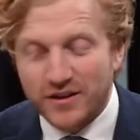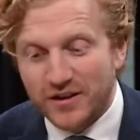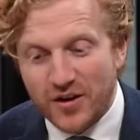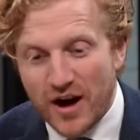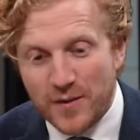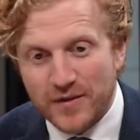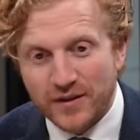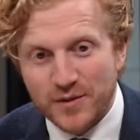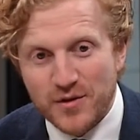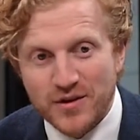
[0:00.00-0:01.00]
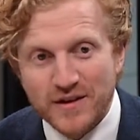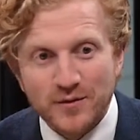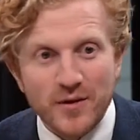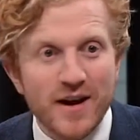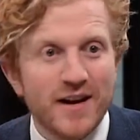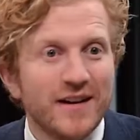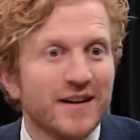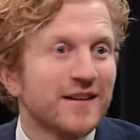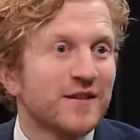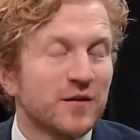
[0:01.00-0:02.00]
growing up in communities where
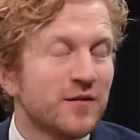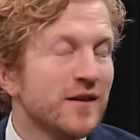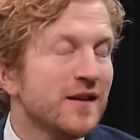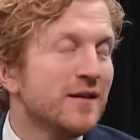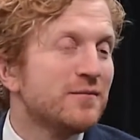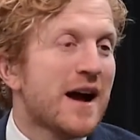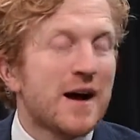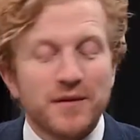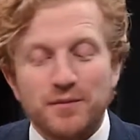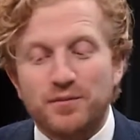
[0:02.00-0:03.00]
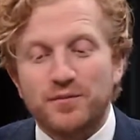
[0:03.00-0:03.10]
sort of perhaps